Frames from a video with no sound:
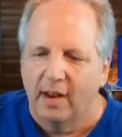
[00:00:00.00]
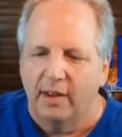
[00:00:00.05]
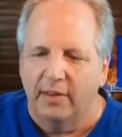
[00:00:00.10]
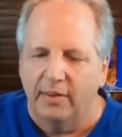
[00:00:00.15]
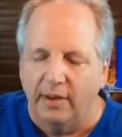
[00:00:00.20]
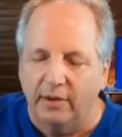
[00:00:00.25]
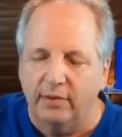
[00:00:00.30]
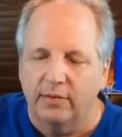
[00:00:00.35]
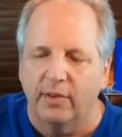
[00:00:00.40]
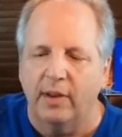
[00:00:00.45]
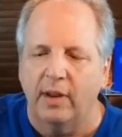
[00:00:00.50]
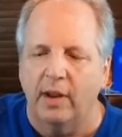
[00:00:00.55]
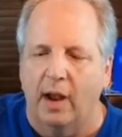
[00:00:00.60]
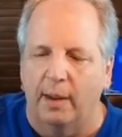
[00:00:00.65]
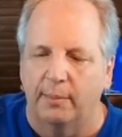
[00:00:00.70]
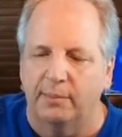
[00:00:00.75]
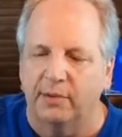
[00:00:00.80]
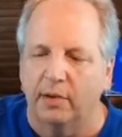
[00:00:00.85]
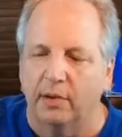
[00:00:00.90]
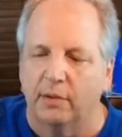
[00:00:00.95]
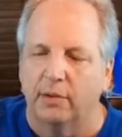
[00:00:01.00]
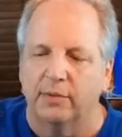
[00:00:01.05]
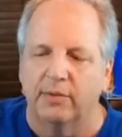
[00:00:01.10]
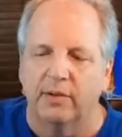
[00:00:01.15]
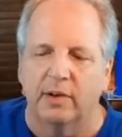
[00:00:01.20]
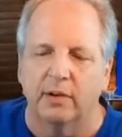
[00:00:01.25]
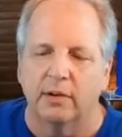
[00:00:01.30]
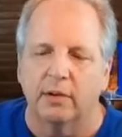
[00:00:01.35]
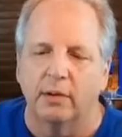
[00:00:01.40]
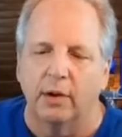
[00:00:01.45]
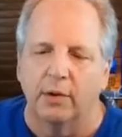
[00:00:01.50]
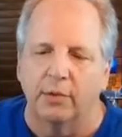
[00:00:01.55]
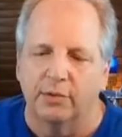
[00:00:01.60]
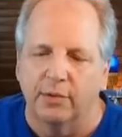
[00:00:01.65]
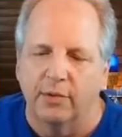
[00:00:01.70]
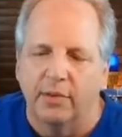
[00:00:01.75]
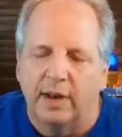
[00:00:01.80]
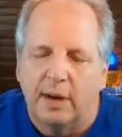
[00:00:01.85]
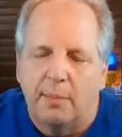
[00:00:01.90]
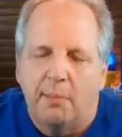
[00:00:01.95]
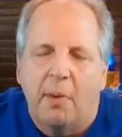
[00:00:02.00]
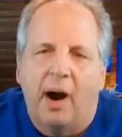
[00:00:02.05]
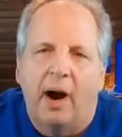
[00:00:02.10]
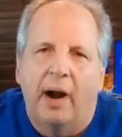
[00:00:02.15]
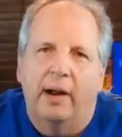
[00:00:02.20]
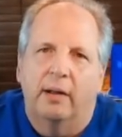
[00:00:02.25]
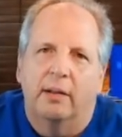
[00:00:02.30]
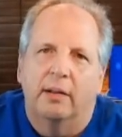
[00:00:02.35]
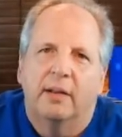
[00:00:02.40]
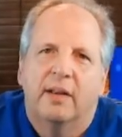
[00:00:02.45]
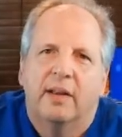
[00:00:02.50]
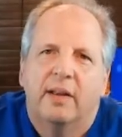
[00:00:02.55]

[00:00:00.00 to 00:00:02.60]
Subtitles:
are the obstacles that are closer than a mile.